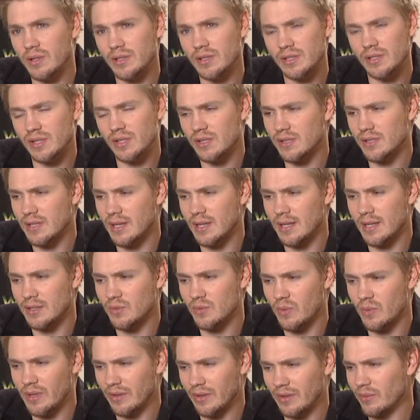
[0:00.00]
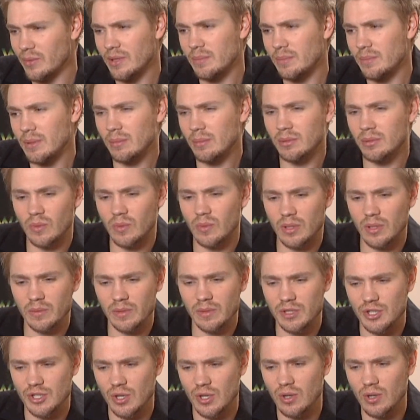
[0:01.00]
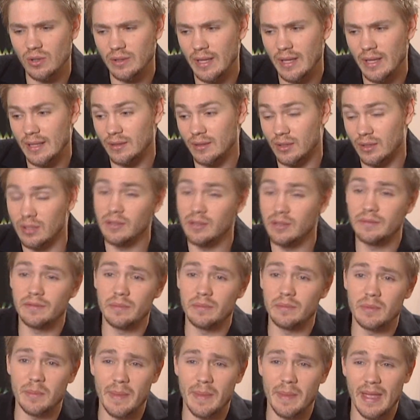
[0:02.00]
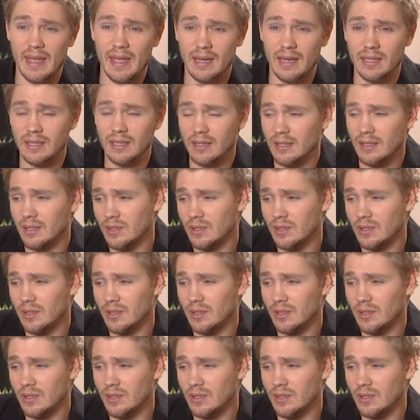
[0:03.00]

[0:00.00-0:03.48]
It's just that at 23, to be able to work with Joel and learn from the man